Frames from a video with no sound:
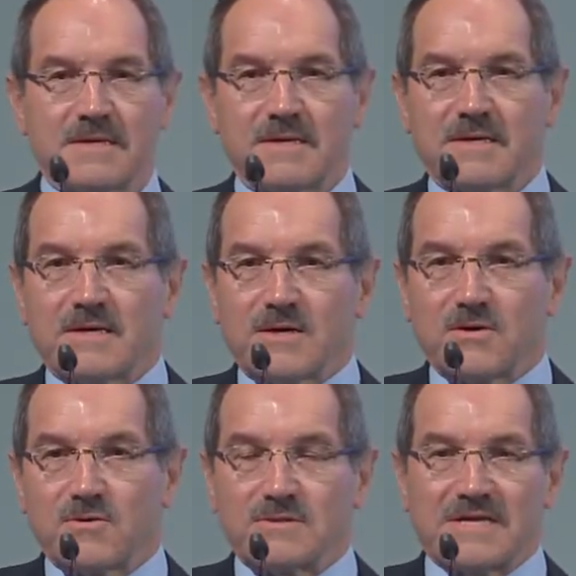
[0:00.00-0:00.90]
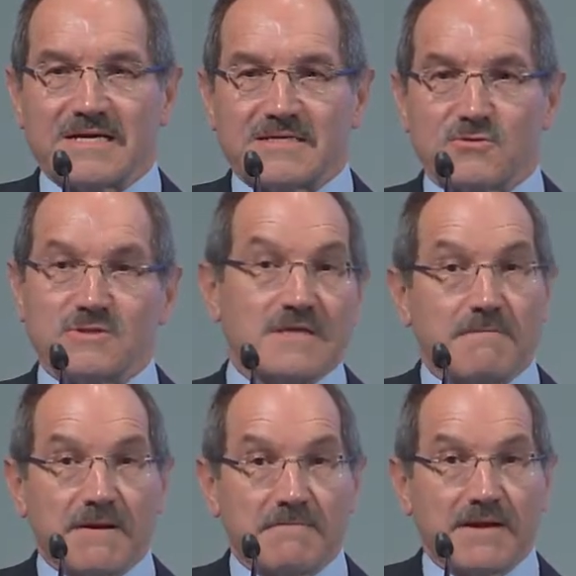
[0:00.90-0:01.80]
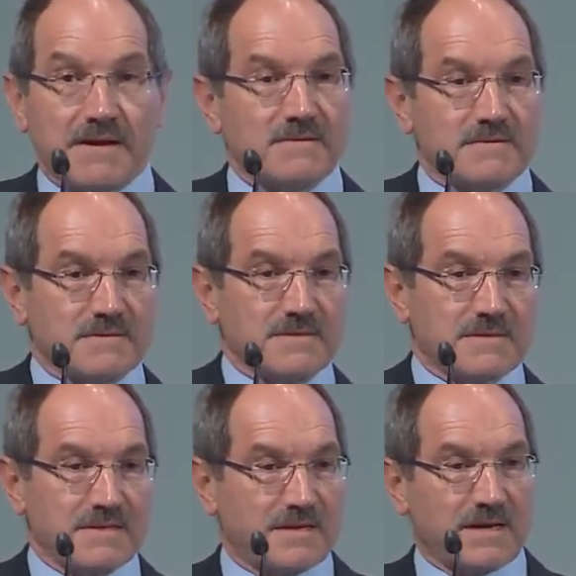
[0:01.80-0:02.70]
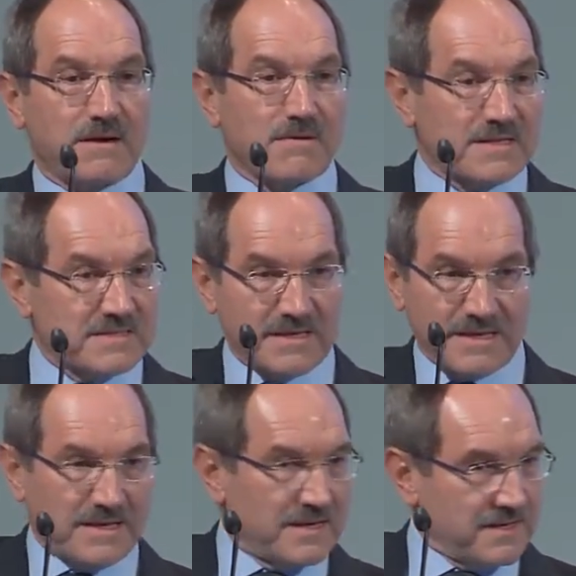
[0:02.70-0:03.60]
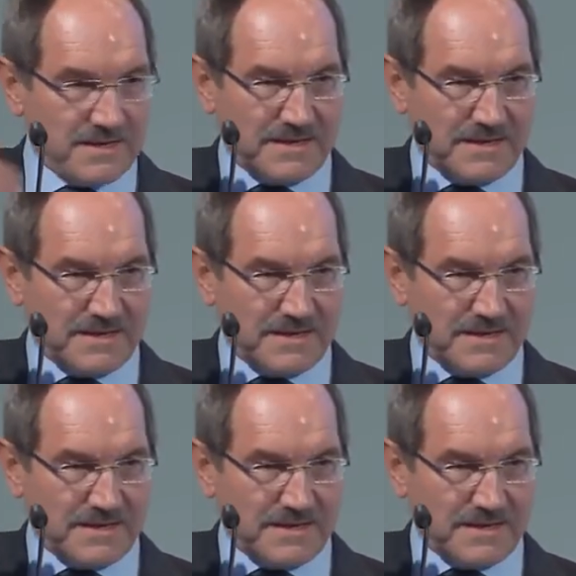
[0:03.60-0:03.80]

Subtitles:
going through, or to be prepared.